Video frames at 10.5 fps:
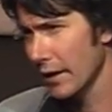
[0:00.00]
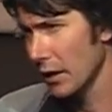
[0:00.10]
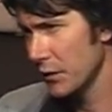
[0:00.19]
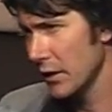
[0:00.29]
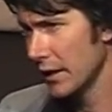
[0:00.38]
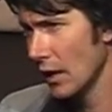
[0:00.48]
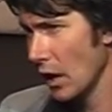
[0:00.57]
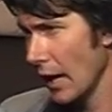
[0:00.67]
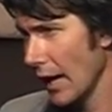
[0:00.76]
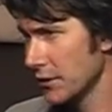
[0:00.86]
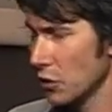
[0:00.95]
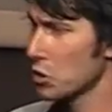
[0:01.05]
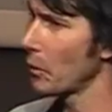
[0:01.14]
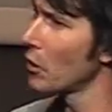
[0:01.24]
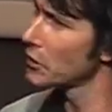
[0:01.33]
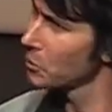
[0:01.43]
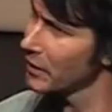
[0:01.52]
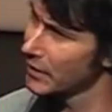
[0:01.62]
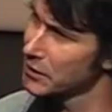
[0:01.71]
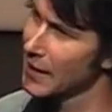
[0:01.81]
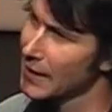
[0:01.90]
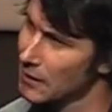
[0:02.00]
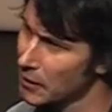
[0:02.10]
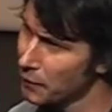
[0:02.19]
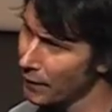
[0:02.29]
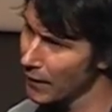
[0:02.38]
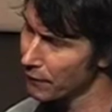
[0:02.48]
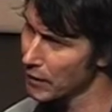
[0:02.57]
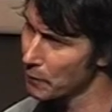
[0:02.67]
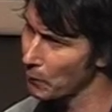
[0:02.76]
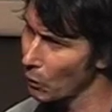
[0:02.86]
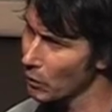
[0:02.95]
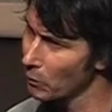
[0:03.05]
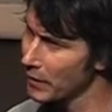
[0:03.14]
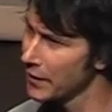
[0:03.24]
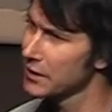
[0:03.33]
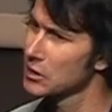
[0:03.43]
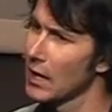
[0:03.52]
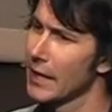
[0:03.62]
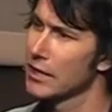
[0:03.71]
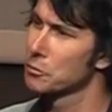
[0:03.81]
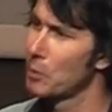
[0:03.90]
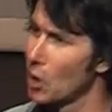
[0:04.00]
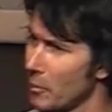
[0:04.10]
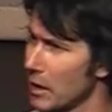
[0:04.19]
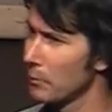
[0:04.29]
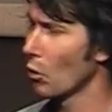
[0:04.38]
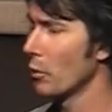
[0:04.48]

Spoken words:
And I think as entrepreneurs, we need to take a leaf out of their book, and we need to start experimenting more.